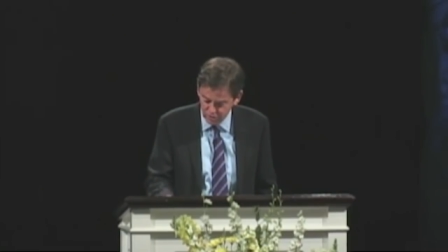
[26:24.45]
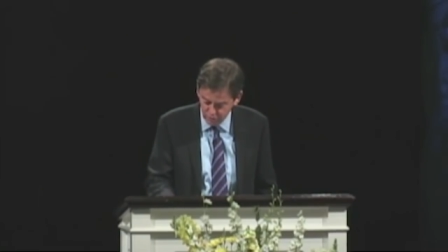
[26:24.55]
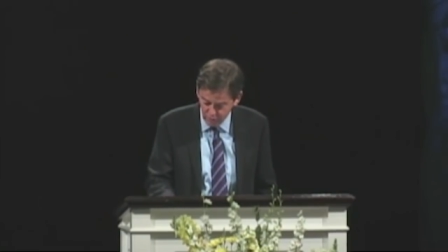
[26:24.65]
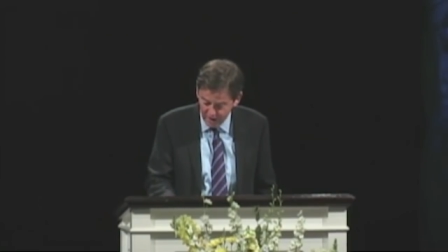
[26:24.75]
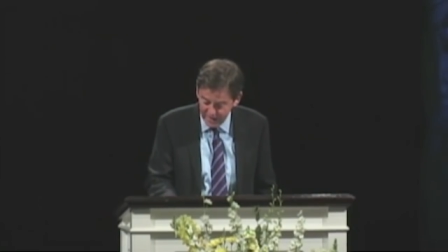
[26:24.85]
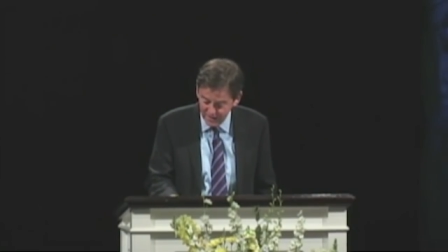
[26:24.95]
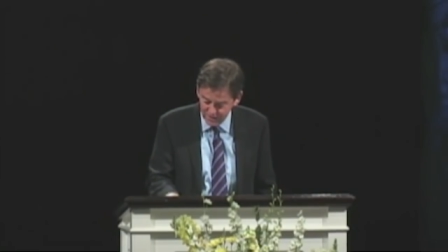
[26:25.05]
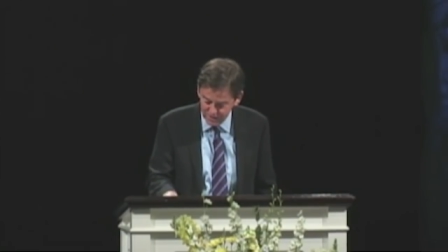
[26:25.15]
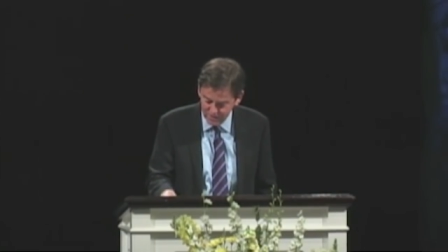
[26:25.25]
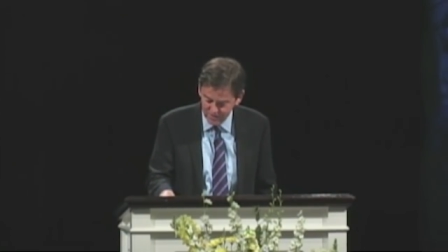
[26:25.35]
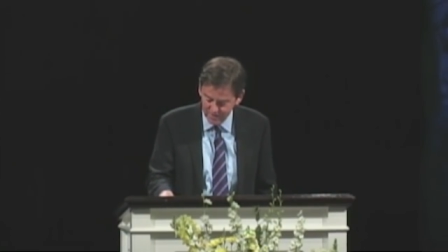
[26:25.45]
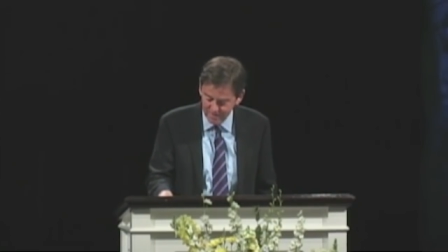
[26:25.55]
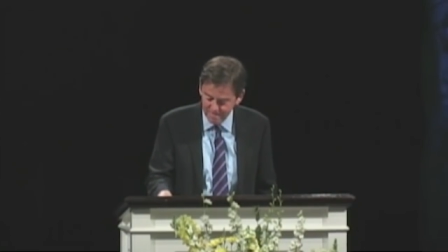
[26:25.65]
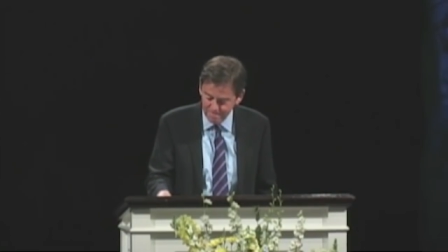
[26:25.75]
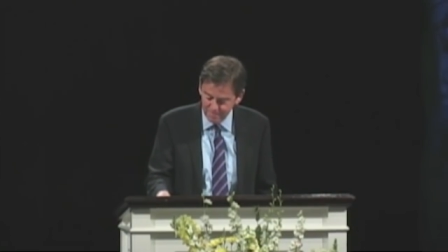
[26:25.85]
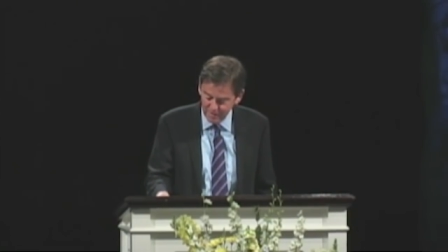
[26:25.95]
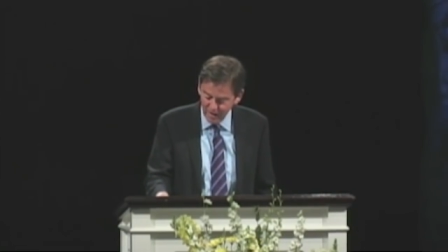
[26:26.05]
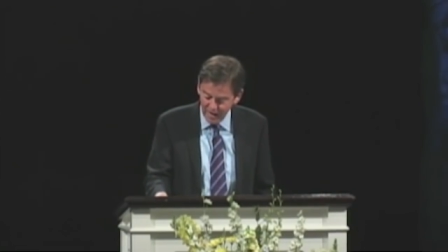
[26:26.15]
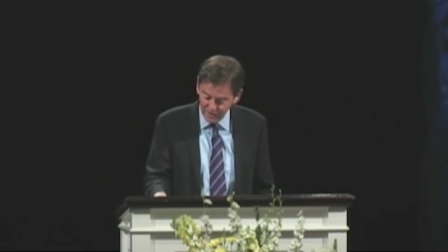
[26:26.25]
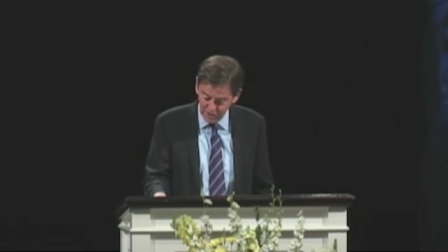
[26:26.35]
to write.
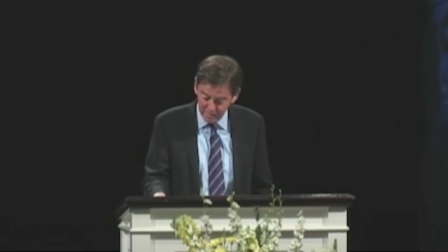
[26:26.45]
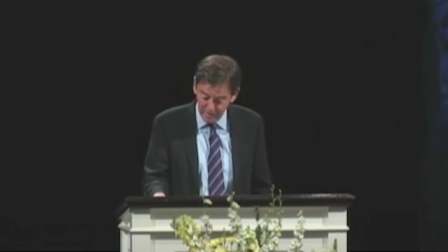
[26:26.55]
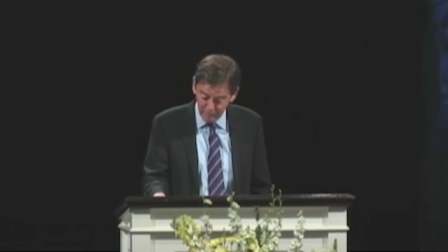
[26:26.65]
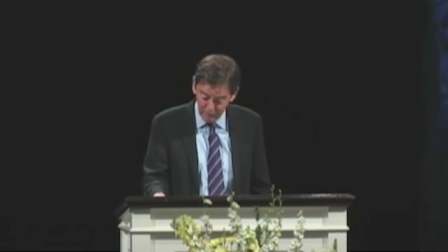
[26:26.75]
And J.B.